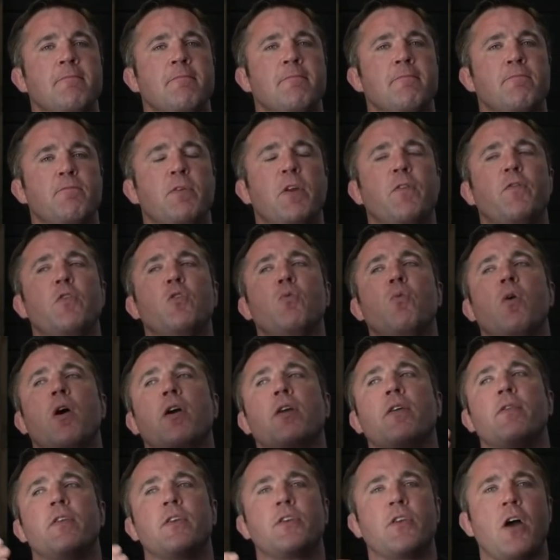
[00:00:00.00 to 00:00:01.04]
But if you want
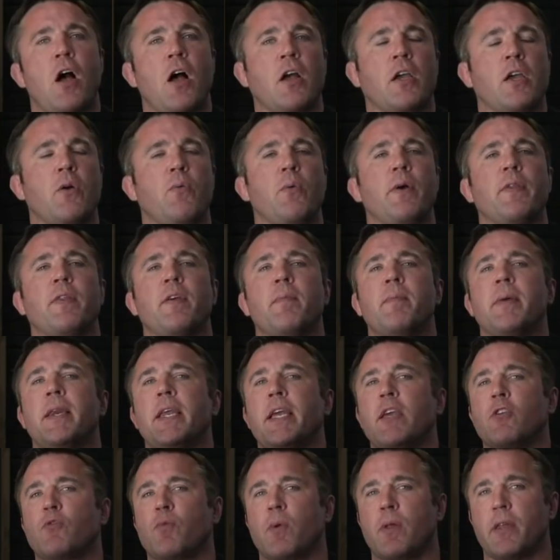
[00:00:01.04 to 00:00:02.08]
on the docket with him and
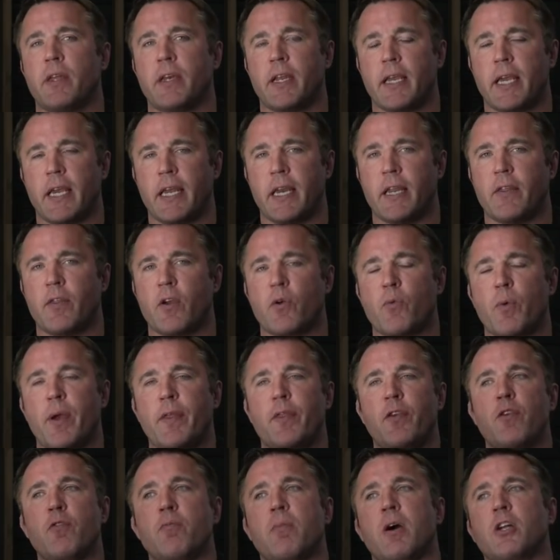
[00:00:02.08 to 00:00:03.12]
he's willing to get in there
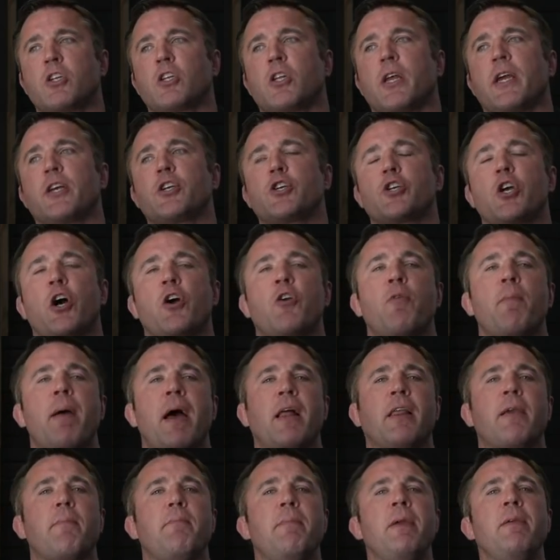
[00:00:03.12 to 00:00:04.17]
with you, much like Sean
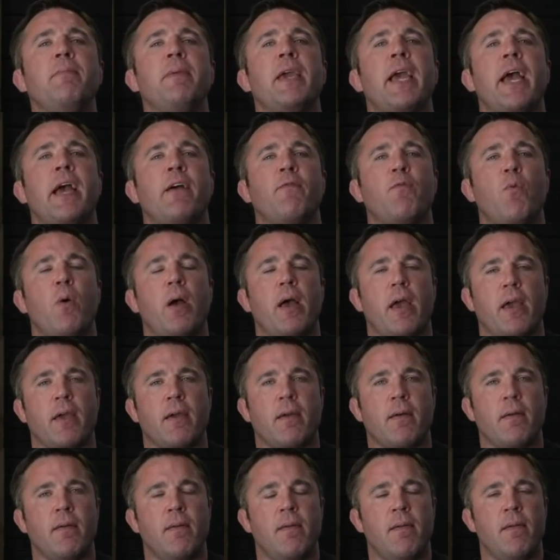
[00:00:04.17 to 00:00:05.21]
O'Malley, meet me halfway.
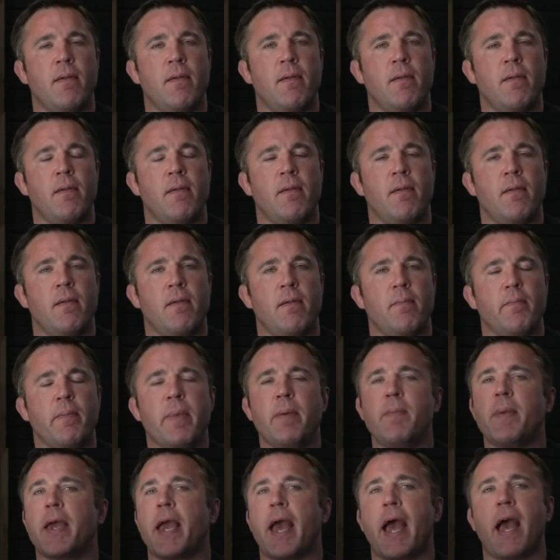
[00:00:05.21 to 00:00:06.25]

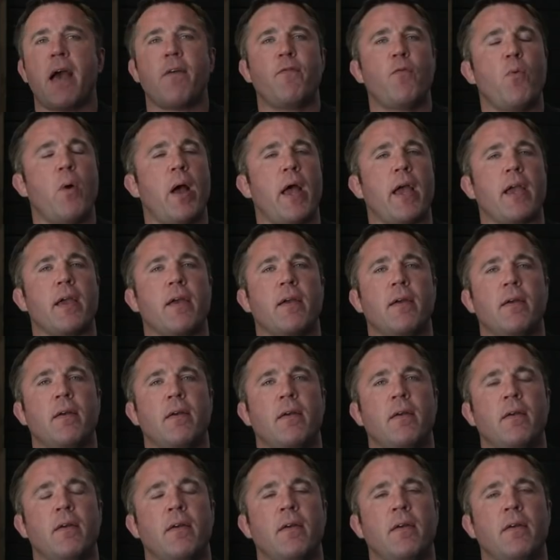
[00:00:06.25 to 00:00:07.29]
Meet me halfway.
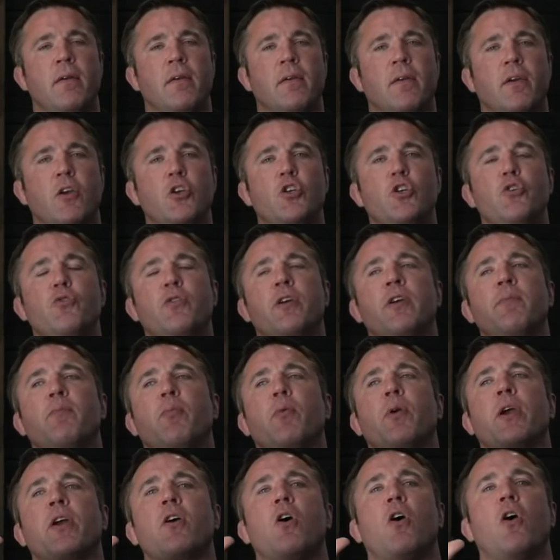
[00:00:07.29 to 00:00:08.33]
Because you can
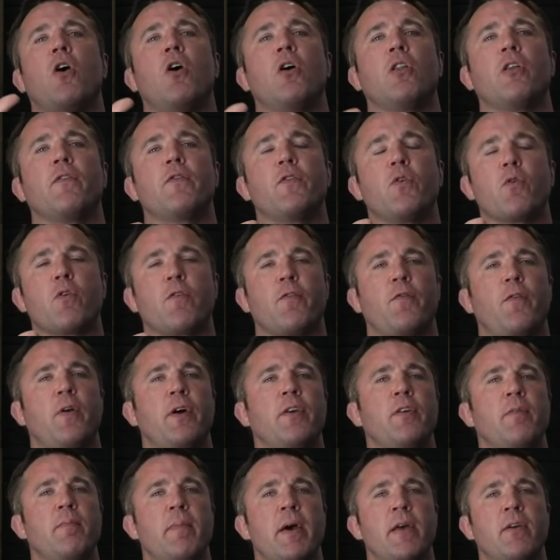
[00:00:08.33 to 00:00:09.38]
bring all of your
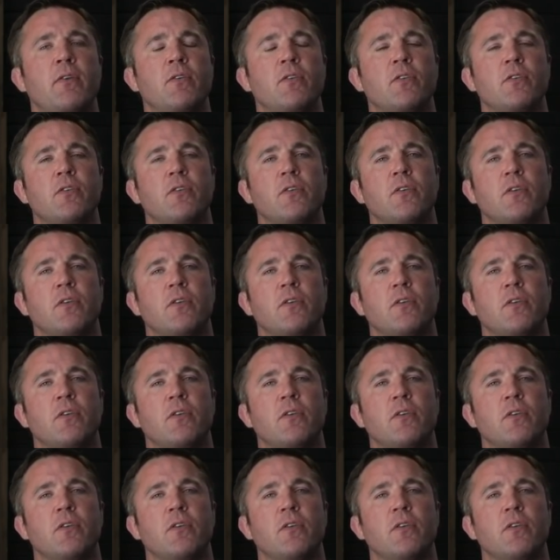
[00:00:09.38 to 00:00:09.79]
fundamentals